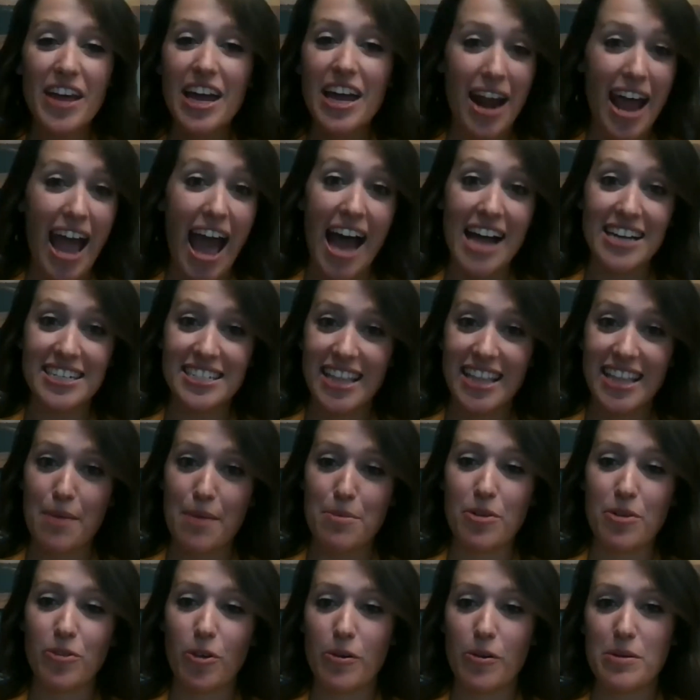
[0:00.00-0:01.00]
want to add to that
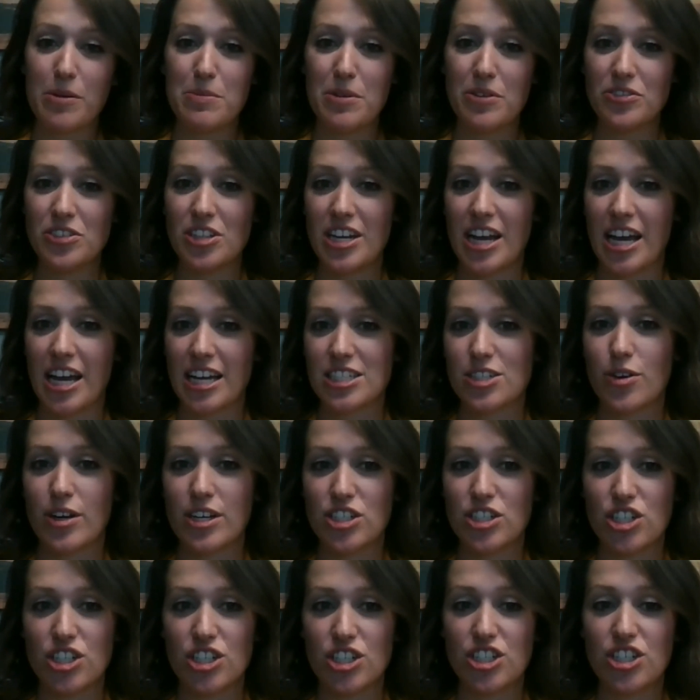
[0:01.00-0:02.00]
before we move to the next
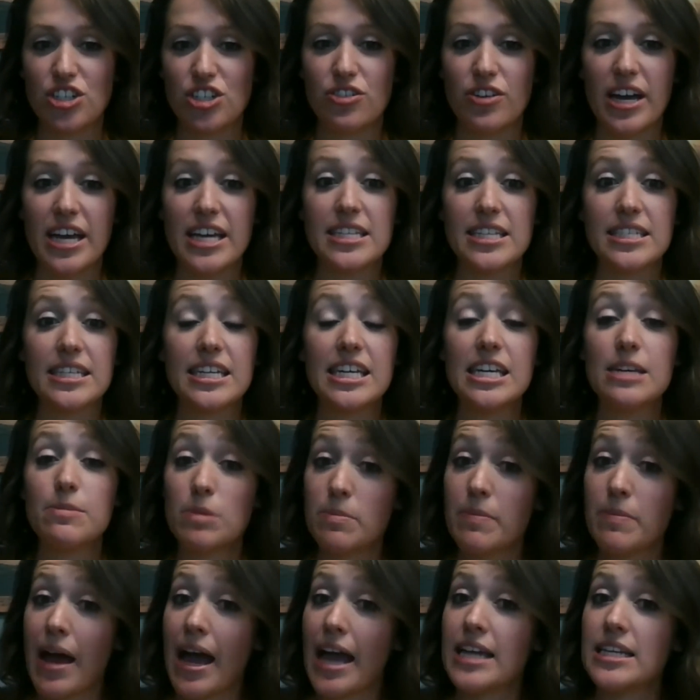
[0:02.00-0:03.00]
question too is keep in
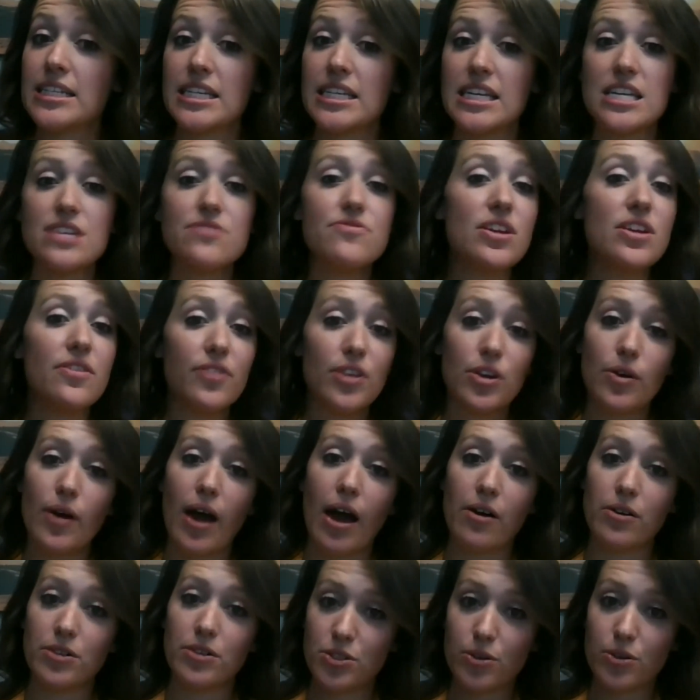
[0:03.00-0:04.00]
mind, even if you
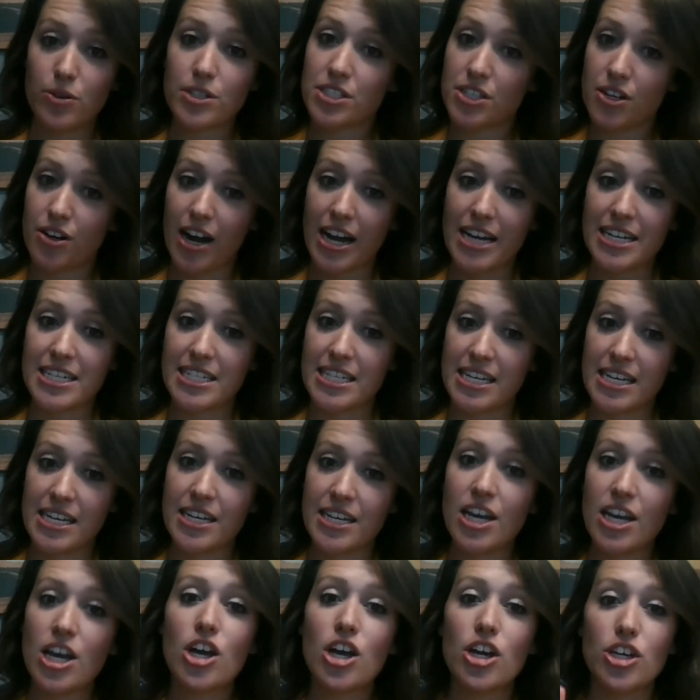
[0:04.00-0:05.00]
outsource your
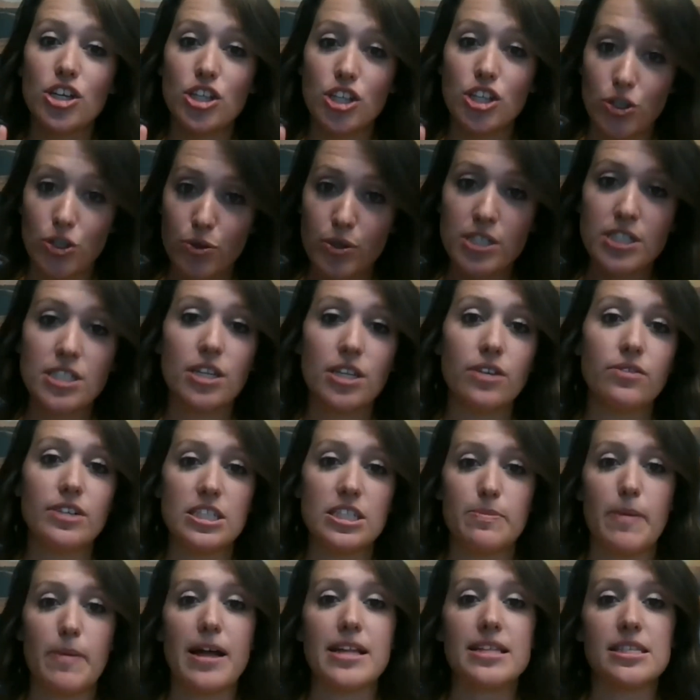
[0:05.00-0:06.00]
IT, you are still
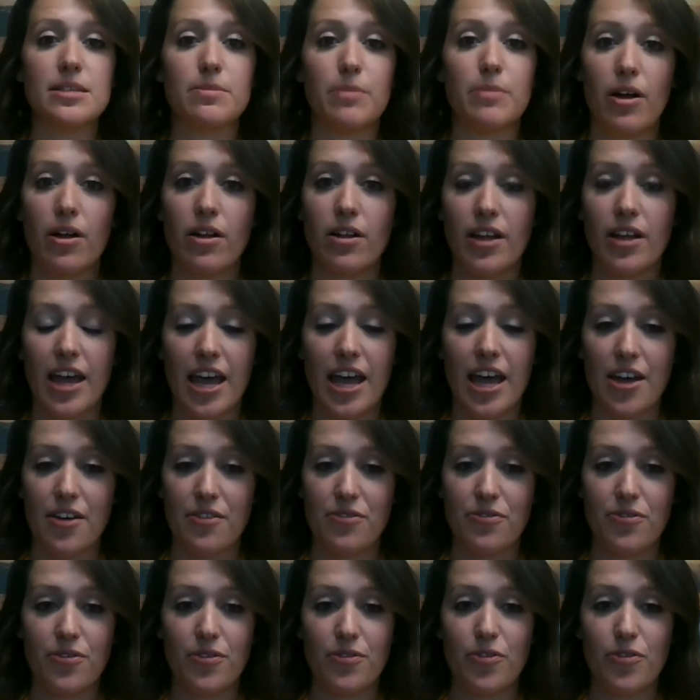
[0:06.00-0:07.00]
responsible
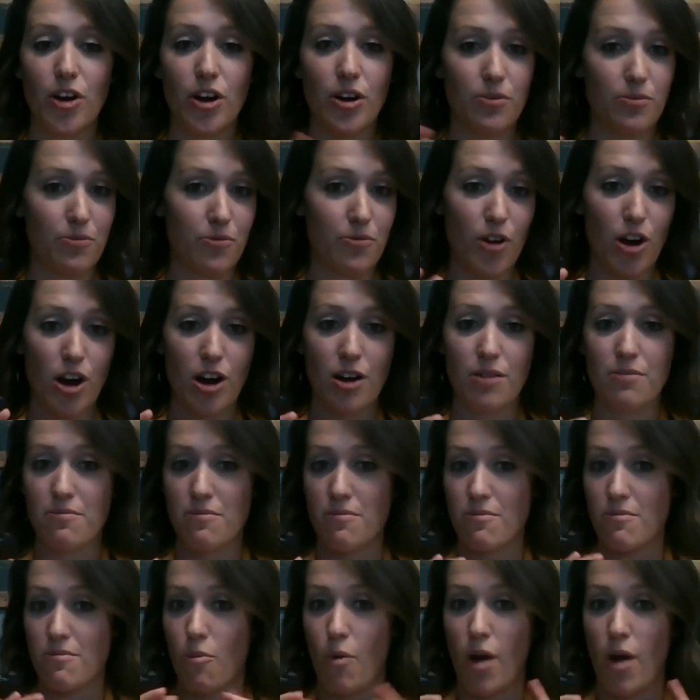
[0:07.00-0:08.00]
for
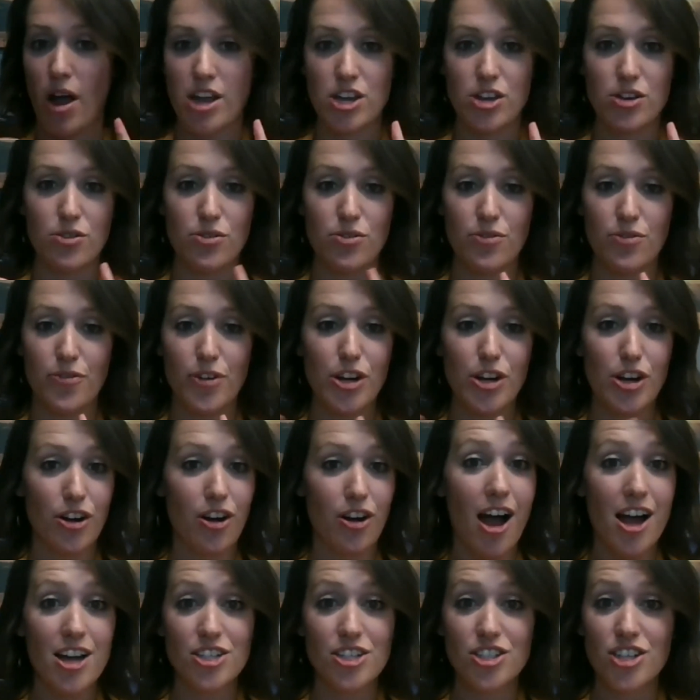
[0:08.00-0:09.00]
your
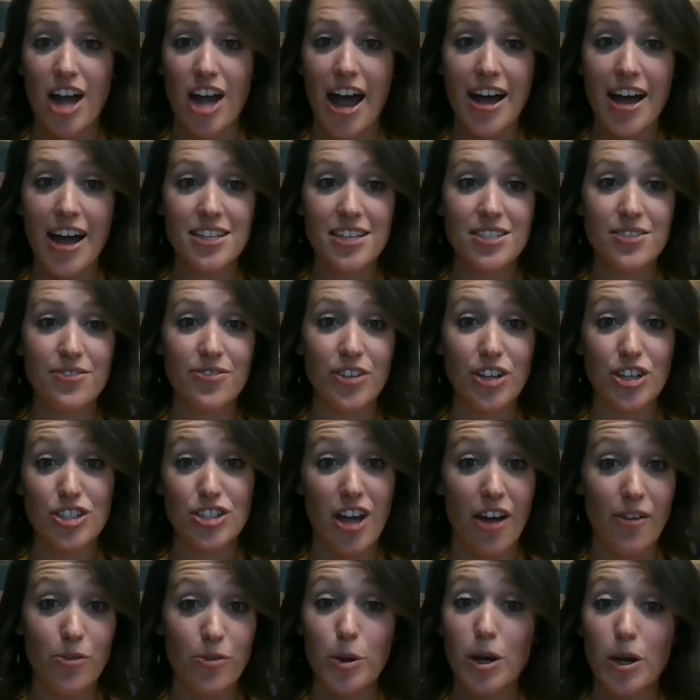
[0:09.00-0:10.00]
contracts, for your
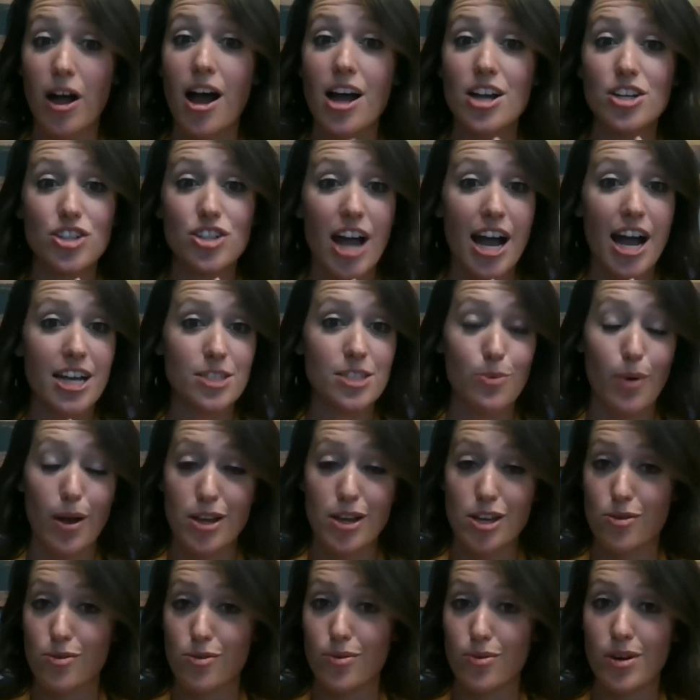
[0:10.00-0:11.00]
software contracts, what
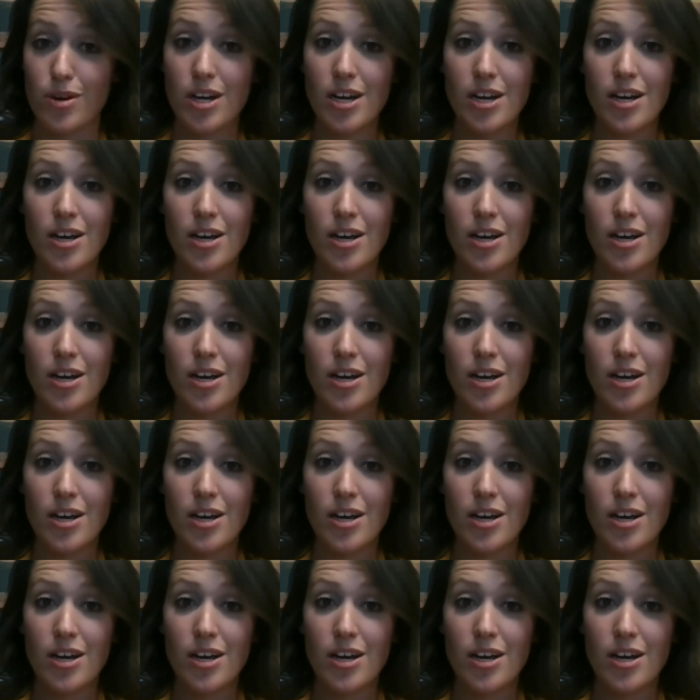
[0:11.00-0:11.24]
you